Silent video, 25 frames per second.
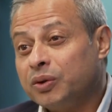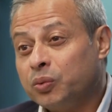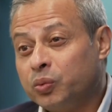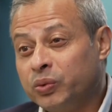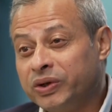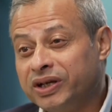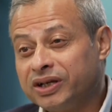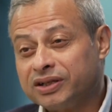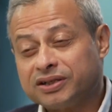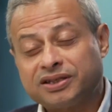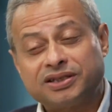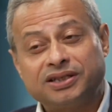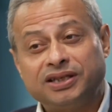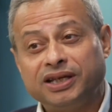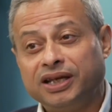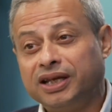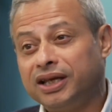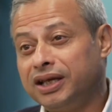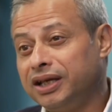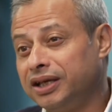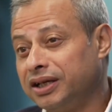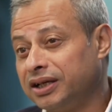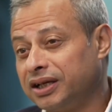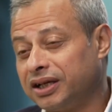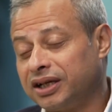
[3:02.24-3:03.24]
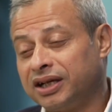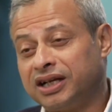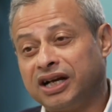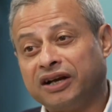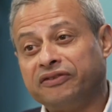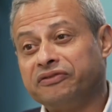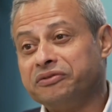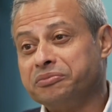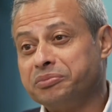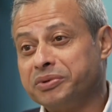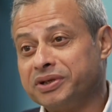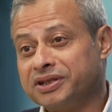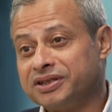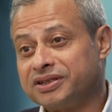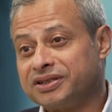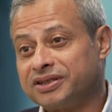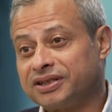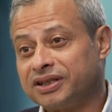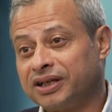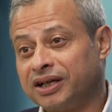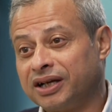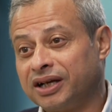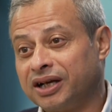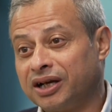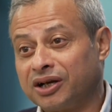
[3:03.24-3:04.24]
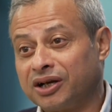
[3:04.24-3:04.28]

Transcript: We are seeing governments uh,